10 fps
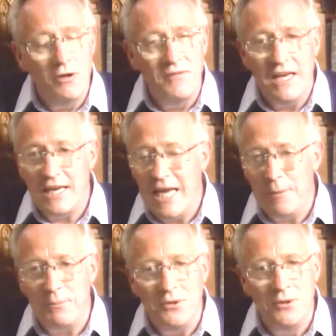All of that
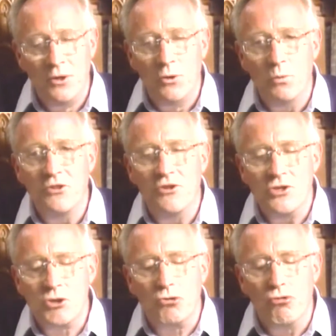happened with
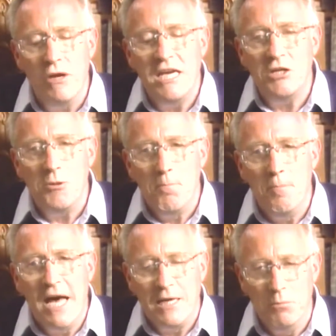this great
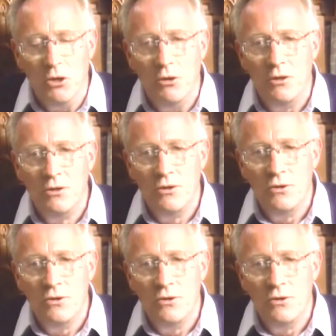Bible